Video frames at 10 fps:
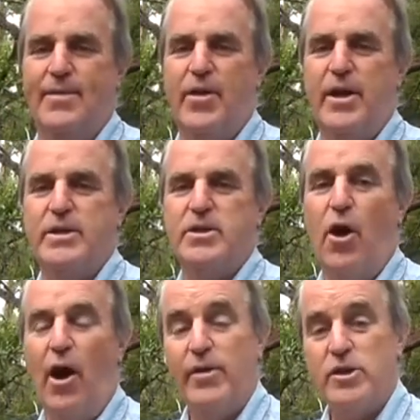that is
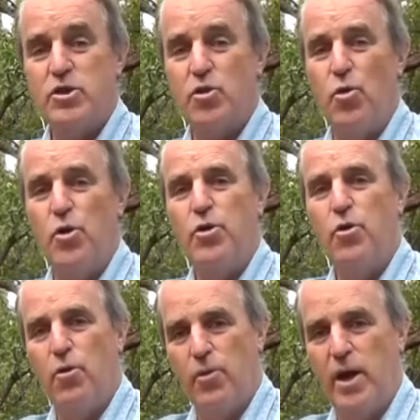either stored
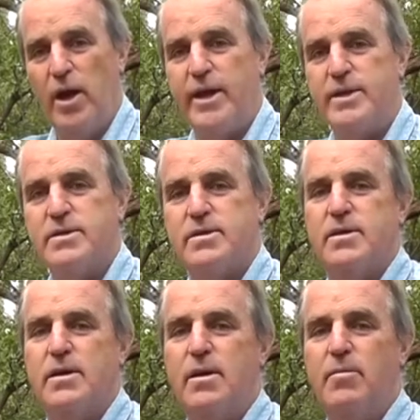or released
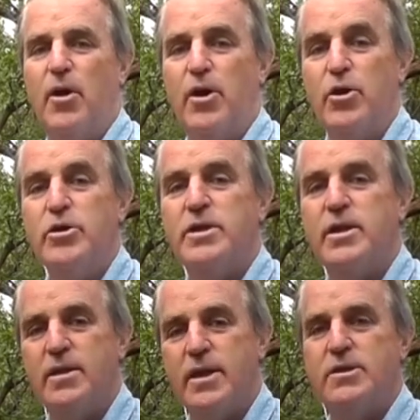by
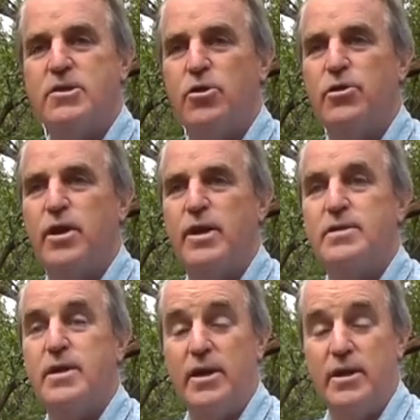using these two
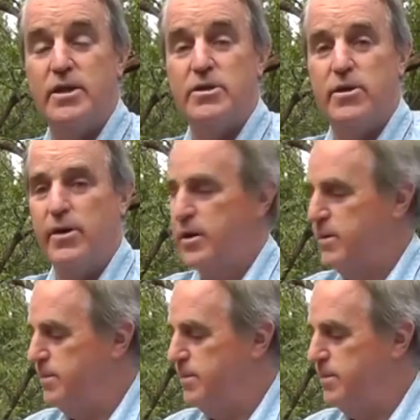things in a design.